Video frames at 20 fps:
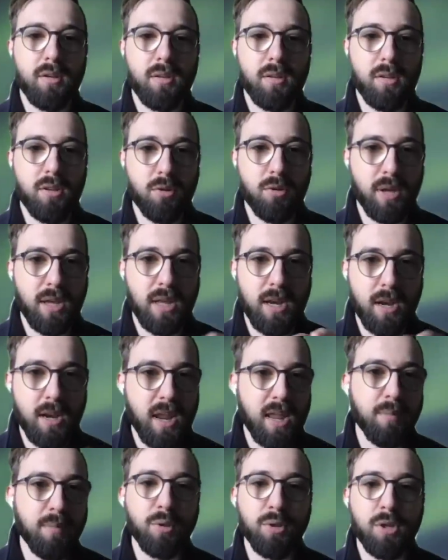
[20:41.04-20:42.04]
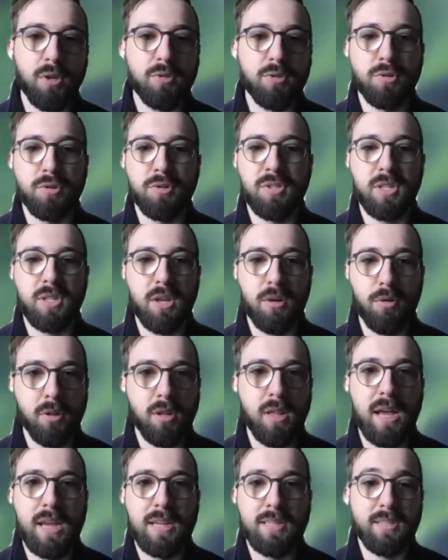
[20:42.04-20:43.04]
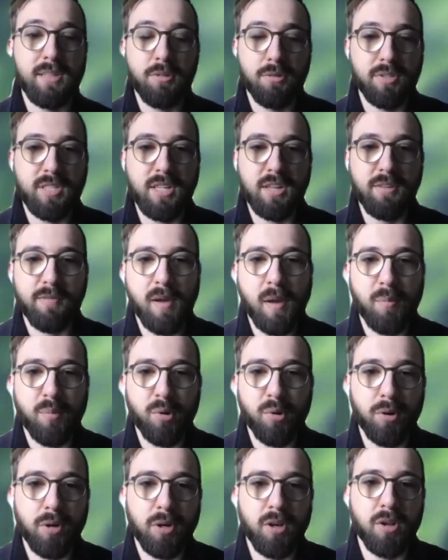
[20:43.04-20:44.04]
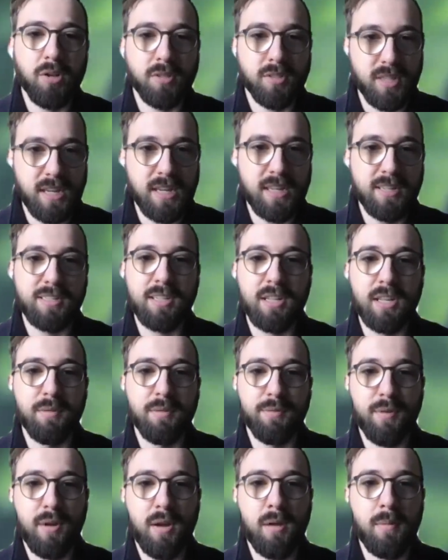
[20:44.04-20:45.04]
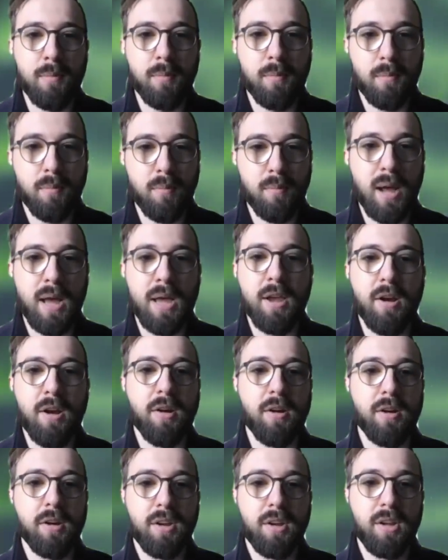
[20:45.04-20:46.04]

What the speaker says: you can enable users to utilize those DeFi protocols easily from Maiar.